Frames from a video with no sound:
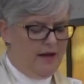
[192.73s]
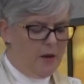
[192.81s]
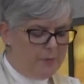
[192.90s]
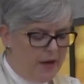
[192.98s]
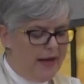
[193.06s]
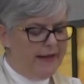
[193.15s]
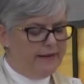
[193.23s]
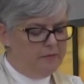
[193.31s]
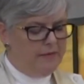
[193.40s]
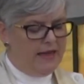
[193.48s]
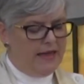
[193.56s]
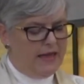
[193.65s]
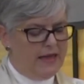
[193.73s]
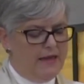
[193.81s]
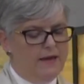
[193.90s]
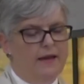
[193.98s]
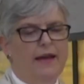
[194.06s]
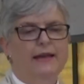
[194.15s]
Abide in
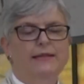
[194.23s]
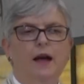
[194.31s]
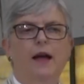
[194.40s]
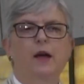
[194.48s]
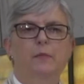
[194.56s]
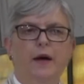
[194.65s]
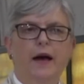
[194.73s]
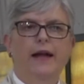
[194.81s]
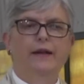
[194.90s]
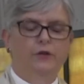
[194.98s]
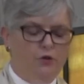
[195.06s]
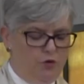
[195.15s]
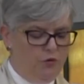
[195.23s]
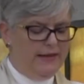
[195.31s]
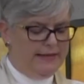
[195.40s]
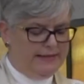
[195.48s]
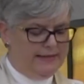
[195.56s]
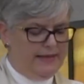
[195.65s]
me as I abide in you,
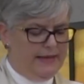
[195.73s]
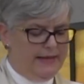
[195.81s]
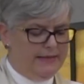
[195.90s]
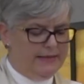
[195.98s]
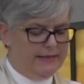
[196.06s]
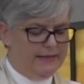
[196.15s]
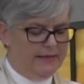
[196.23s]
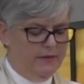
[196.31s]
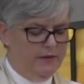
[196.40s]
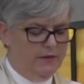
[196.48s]
he says,